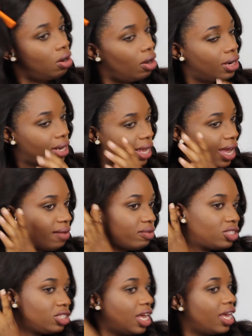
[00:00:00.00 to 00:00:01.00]
on the
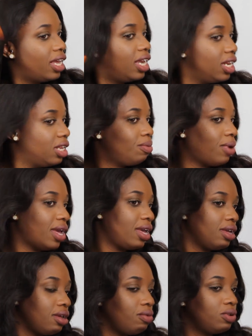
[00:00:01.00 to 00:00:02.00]
average day
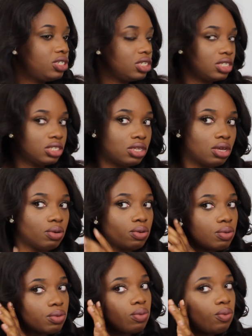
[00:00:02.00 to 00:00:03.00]
anyway, which is
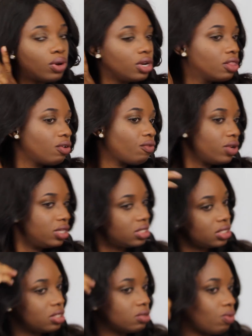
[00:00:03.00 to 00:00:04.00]
one of the
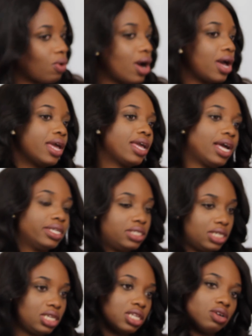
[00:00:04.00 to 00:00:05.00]
reasons why I
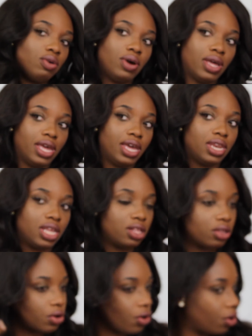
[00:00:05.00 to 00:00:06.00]
didn't go ahead
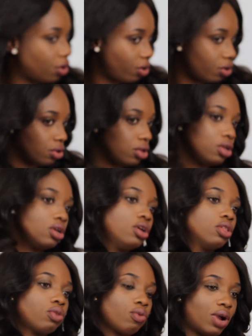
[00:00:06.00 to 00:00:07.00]
and curl
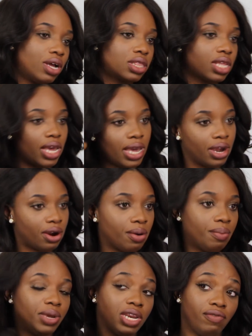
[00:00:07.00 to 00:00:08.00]
throughout the
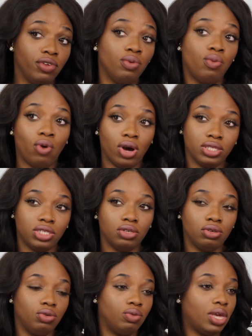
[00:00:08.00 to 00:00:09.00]
hair. But if you want
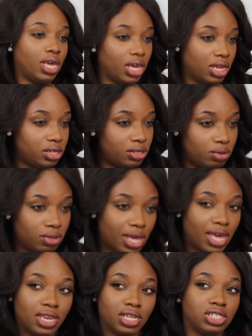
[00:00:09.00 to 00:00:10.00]
to, you can do
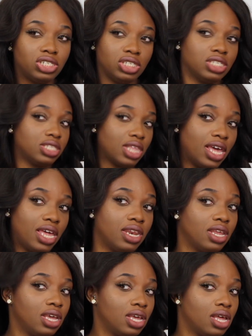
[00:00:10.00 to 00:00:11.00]
that. It's just
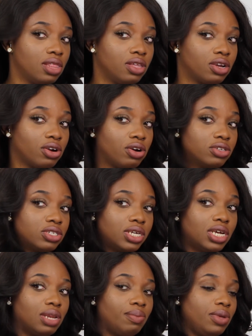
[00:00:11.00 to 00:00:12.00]
that the curls are
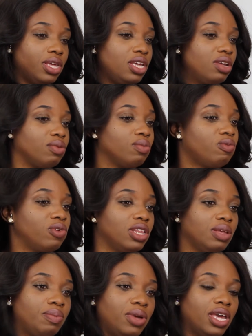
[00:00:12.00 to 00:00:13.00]
going to be
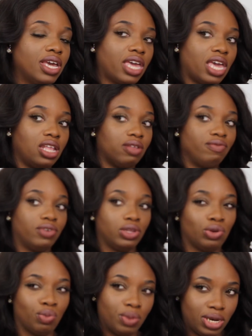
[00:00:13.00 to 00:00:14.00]
really big and
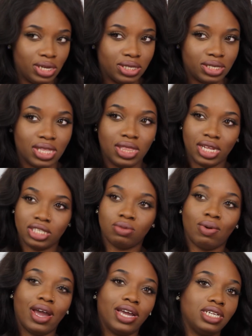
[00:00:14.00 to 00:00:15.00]
voluminous, and
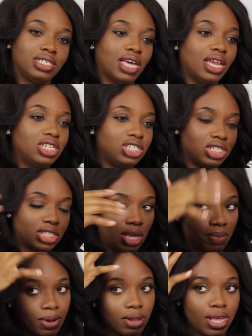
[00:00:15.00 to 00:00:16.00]
that's why I decided to just
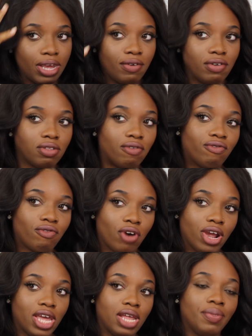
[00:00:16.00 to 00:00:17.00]
keep it here in the
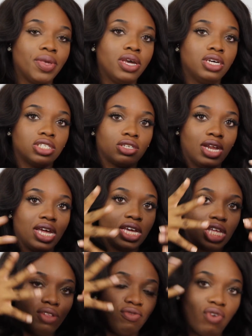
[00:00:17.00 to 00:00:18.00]
front so that
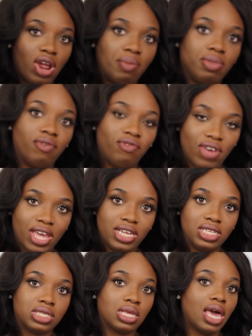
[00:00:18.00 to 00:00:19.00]
it can frame the
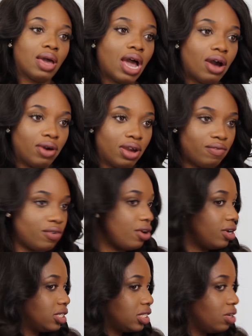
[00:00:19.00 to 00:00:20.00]
face.
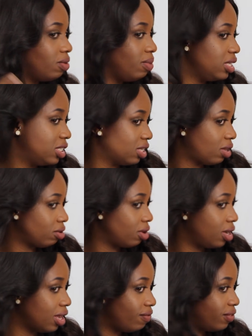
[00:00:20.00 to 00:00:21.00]
However, still be subtle
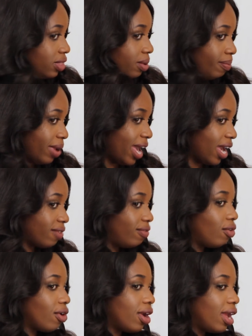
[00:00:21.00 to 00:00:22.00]
enough in the back
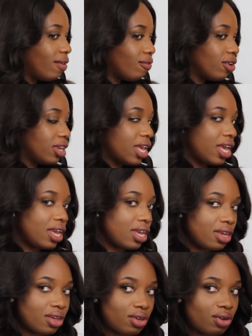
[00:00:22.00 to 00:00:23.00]
for
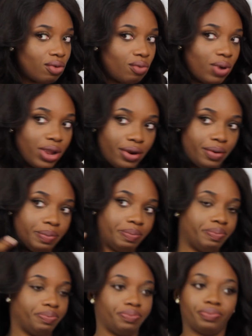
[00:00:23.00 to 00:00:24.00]
everyday wear.
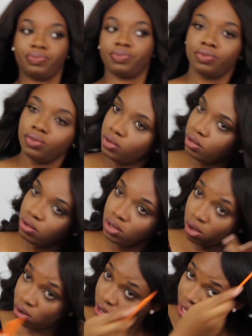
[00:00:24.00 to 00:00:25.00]

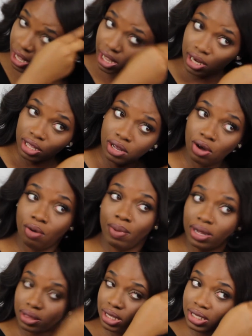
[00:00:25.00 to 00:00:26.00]
I'm going to go ahead and comb
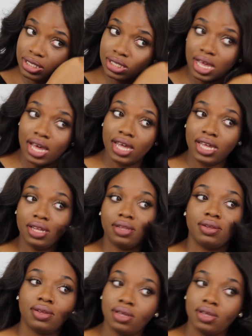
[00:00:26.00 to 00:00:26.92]
out this side.